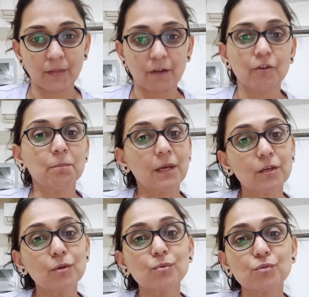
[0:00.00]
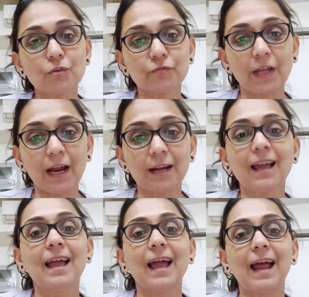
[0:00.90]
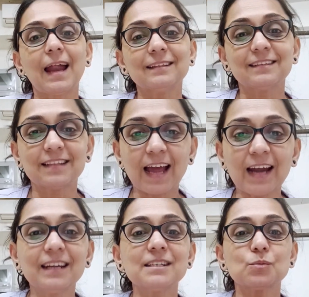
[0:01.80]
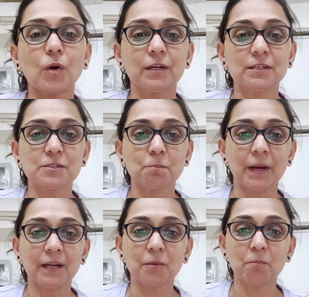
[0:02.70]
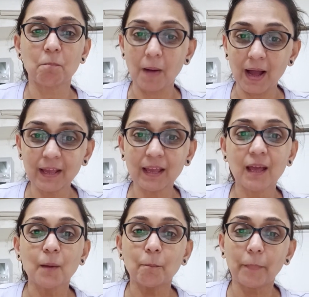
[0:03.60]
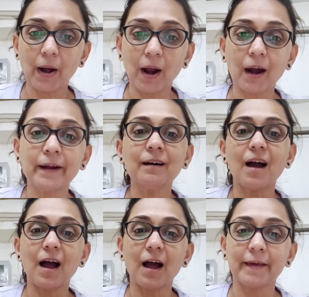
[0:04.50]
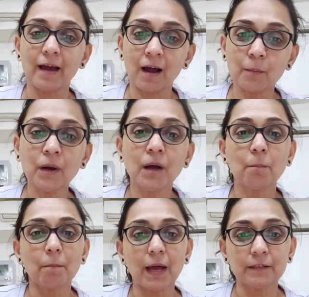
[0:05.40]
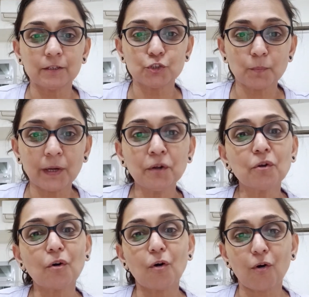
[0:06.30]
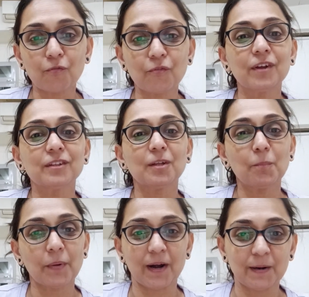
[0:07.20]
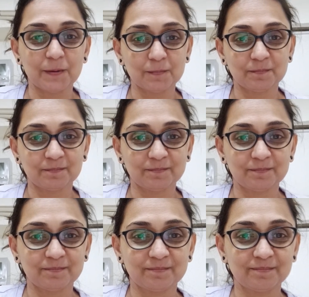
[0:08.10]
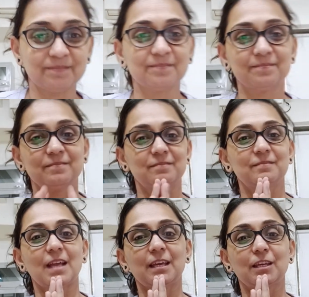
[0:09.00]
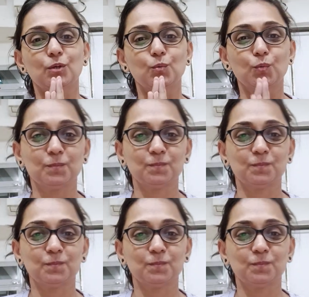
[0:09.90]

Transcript: We make use of that, and that is what is meant by pranayama, management of the prana. Thank you.